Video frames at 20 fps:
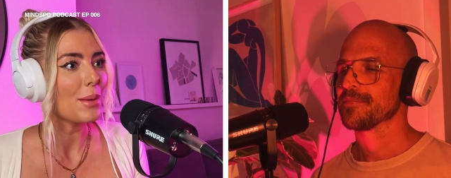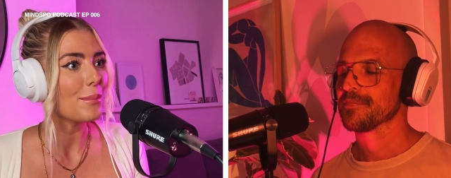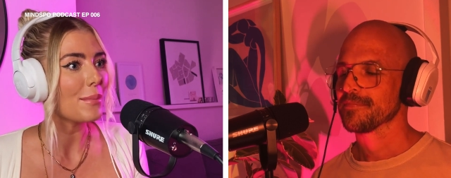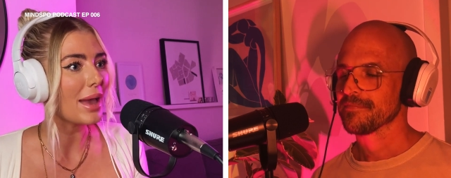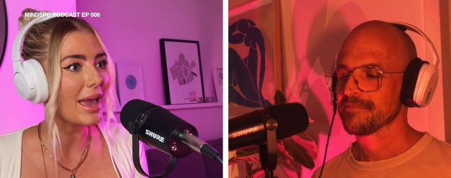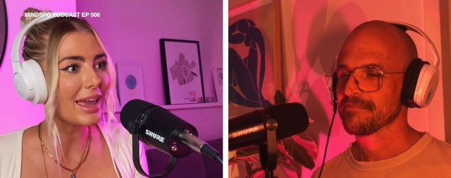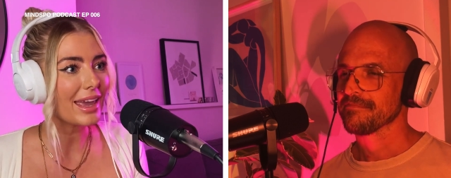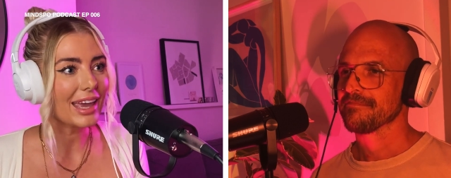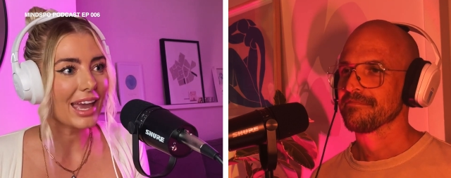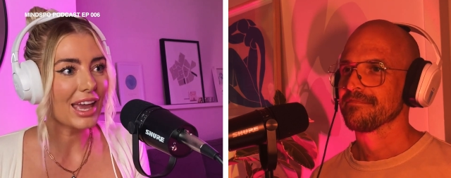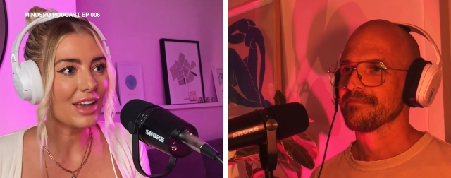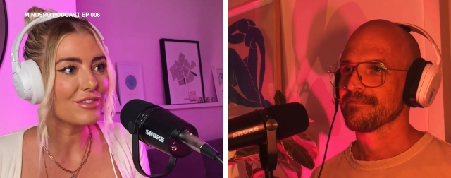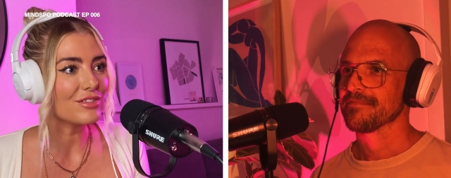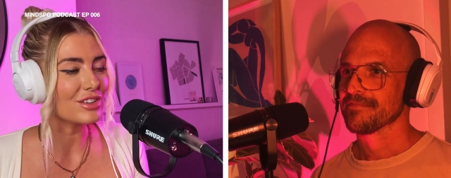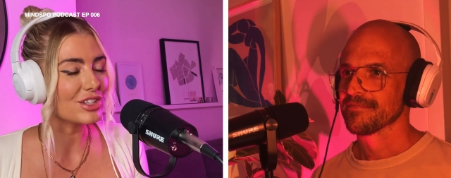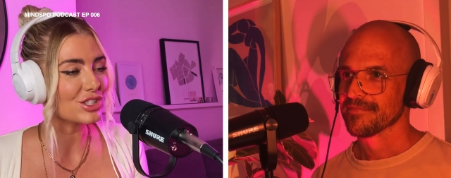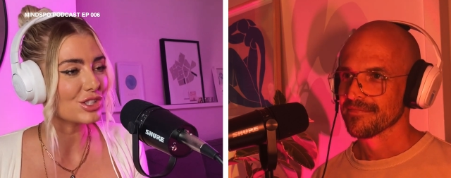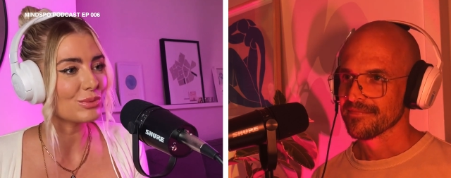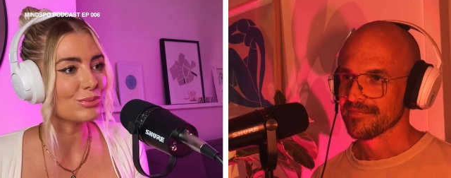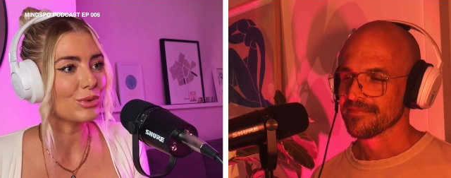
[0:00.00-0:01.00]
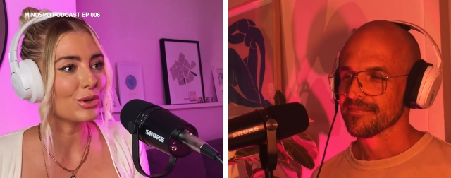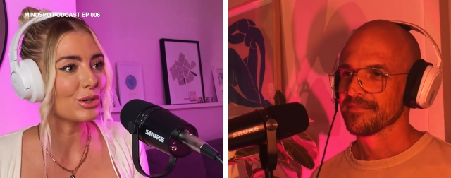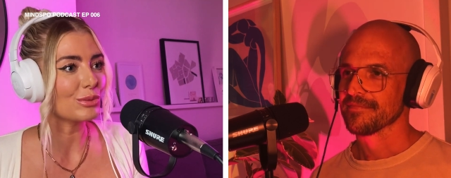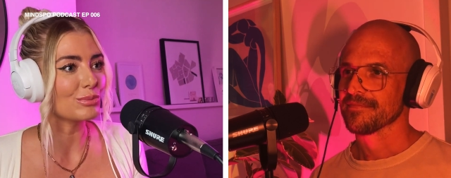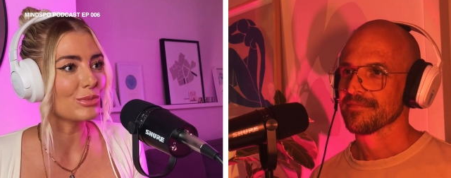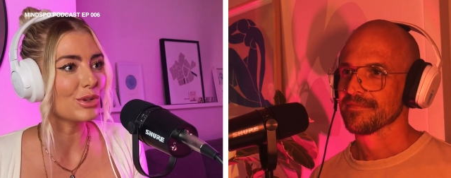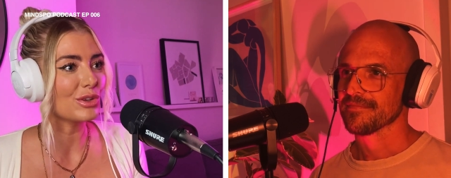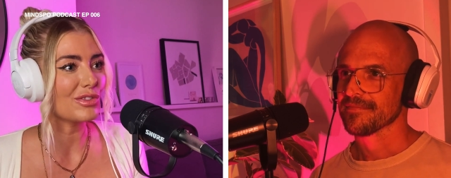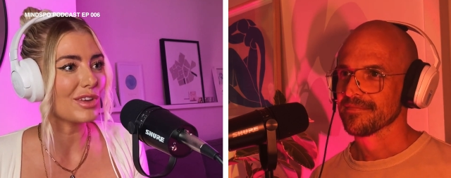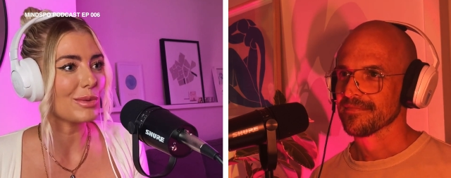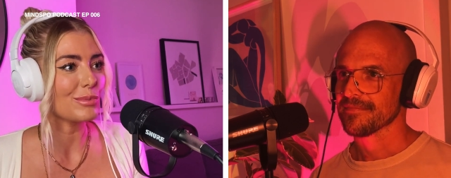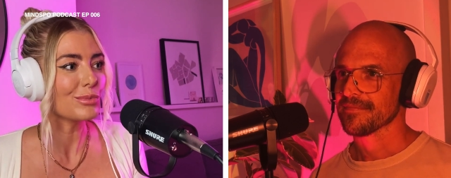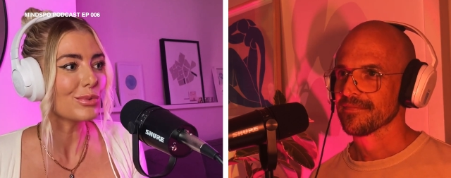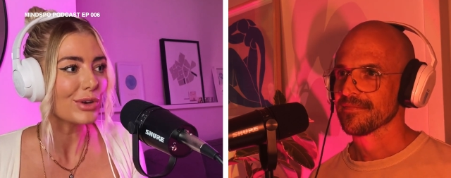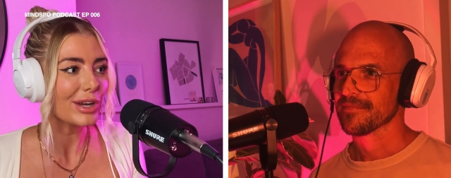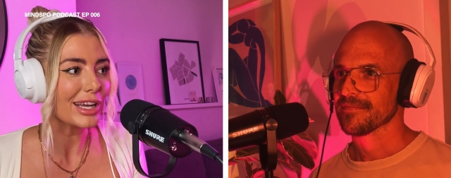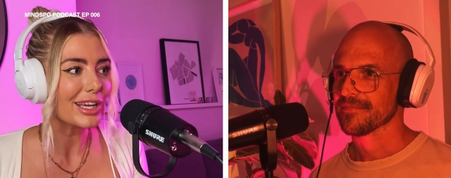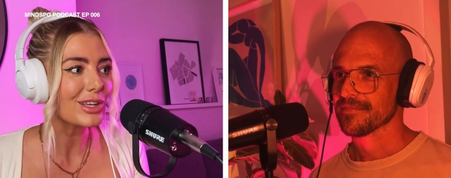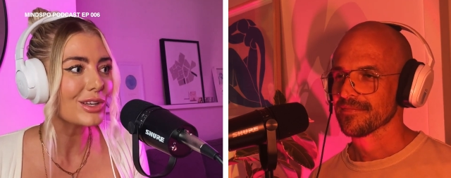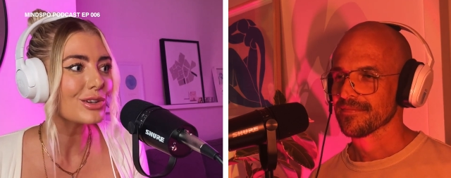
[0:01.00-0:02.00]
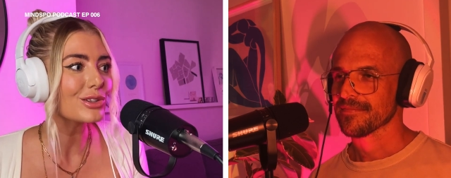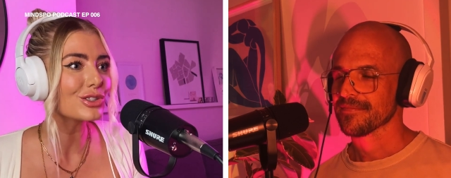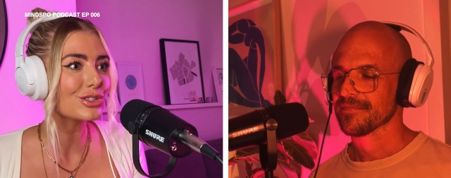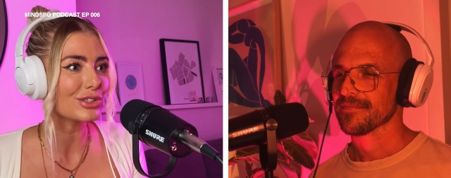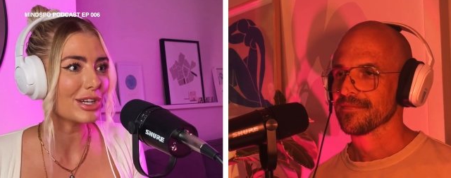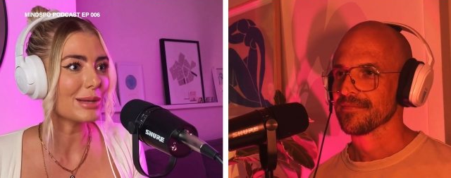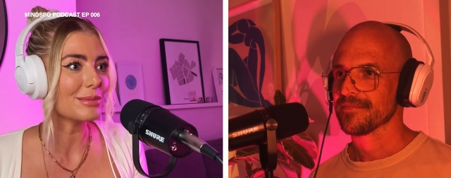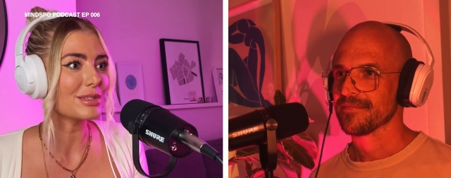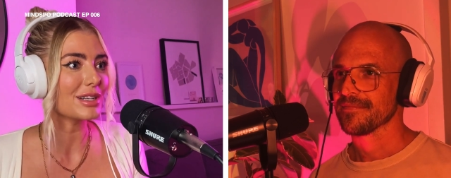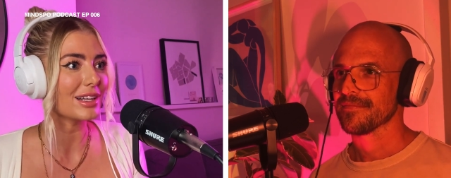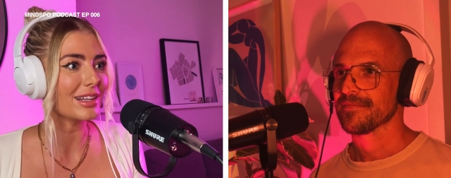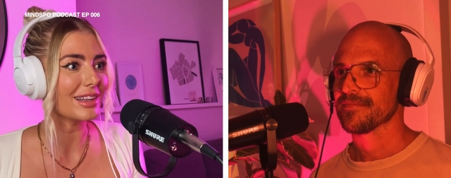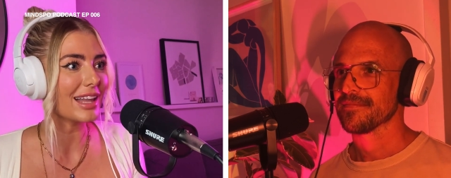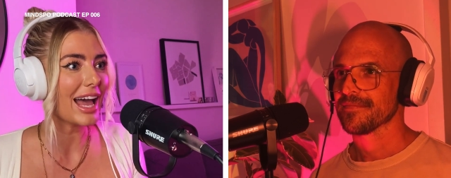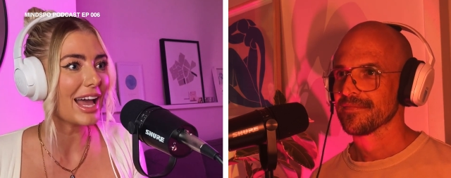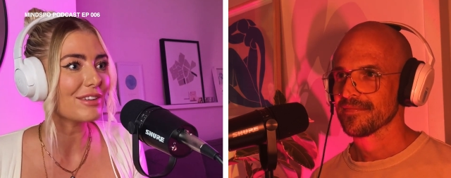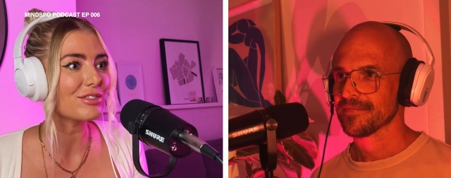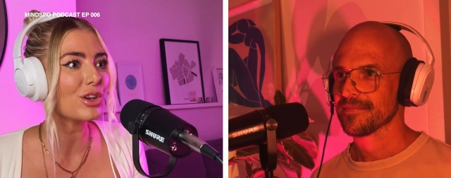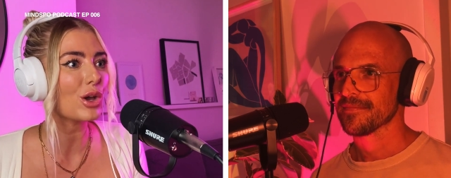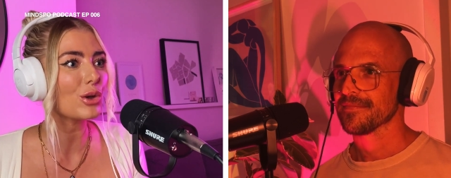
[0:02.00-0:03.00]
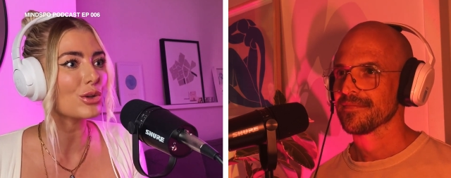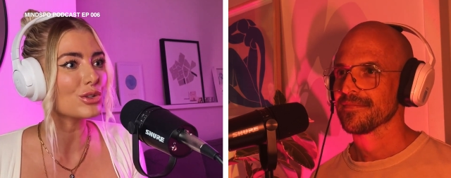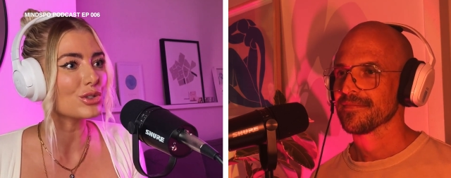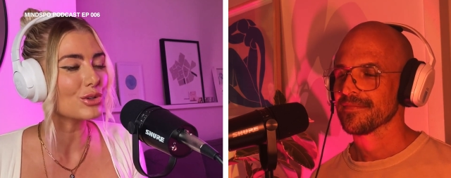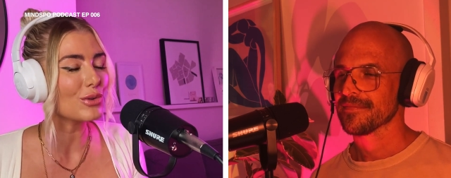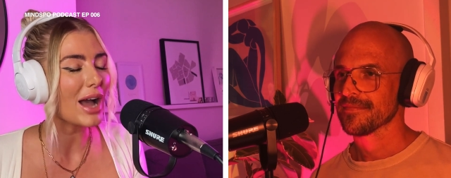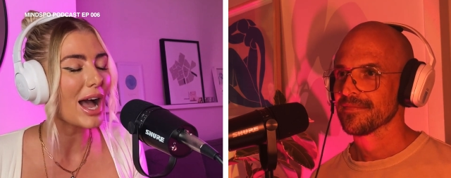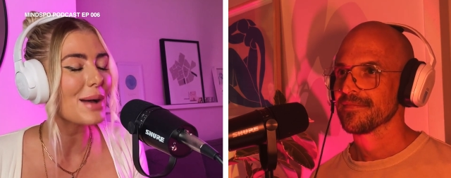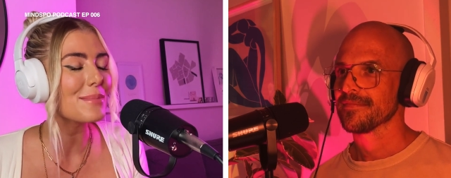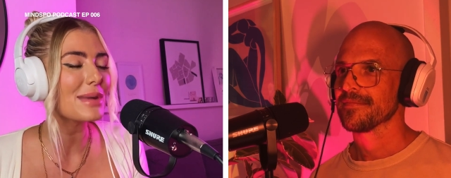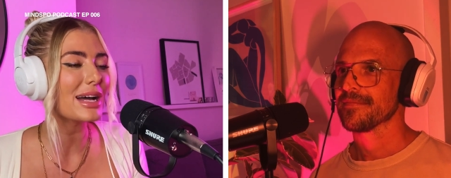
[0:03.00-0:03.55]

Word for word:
Speaker 1: Make a vision board movie. Bring your dream to life. Go do our